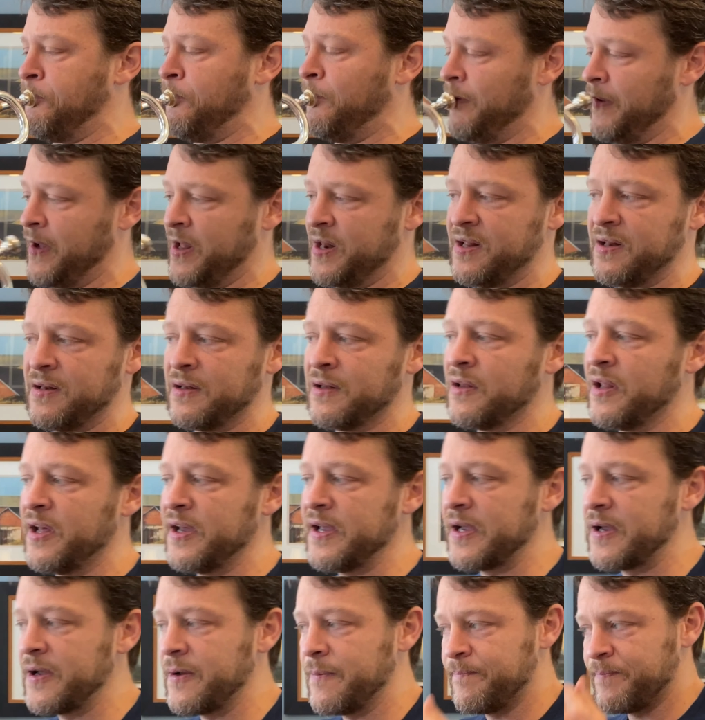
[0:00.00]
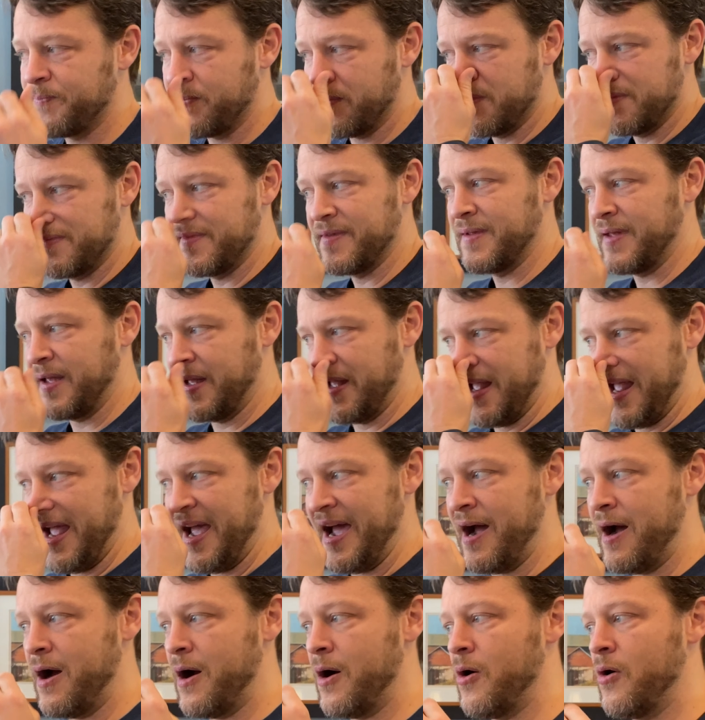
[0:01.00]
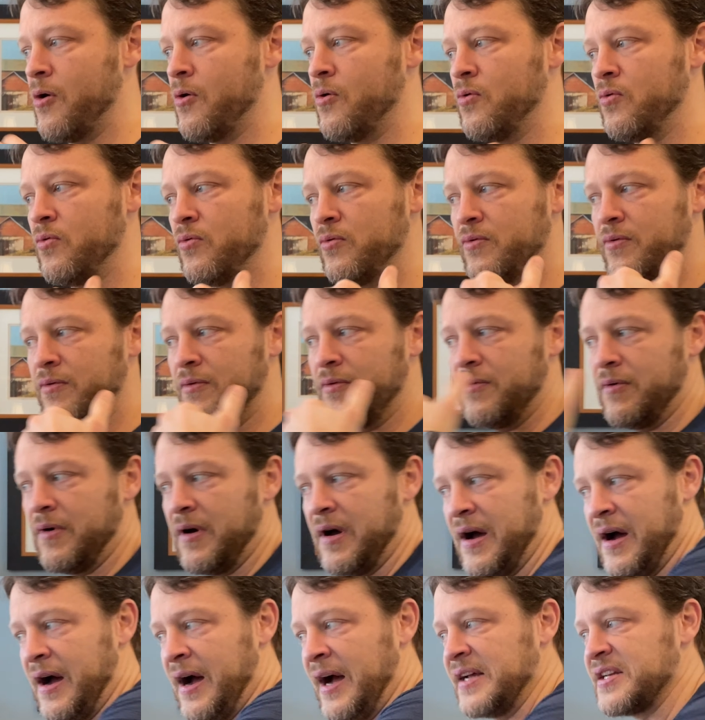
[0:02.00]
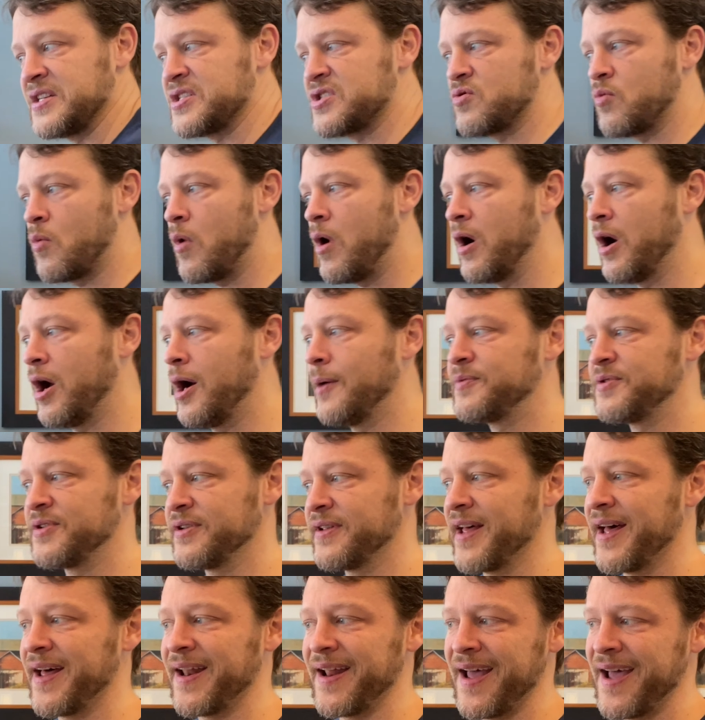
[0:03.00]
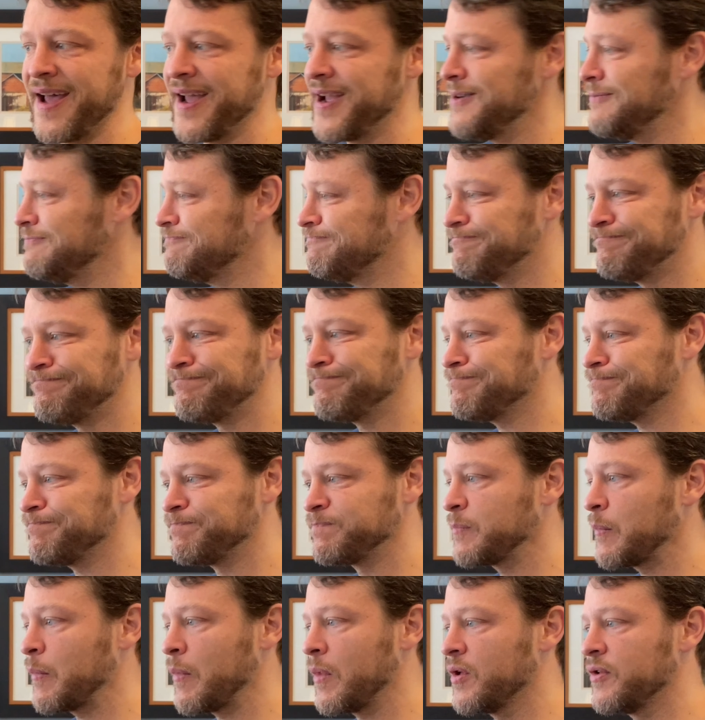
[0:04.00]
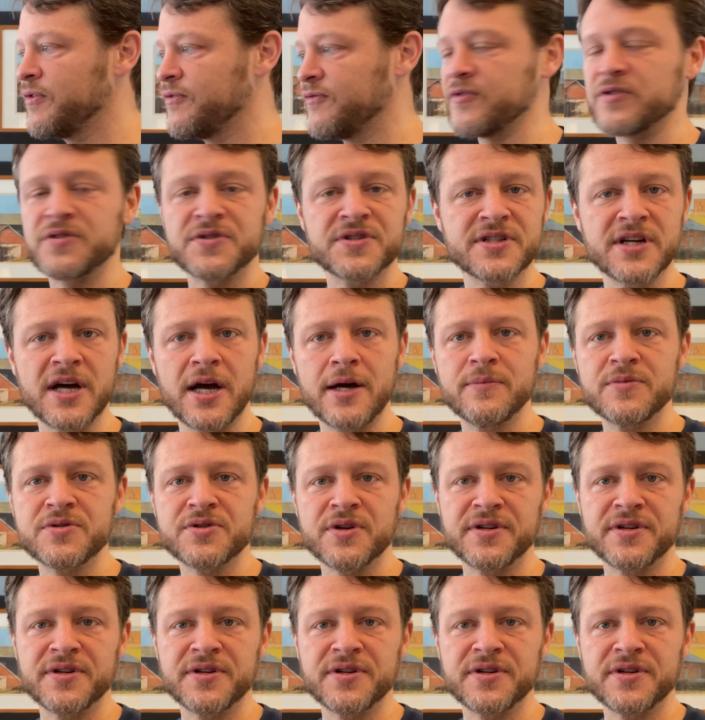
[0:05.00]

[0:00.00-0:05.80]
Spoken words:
I didn't like how I swung up to that A the first time, so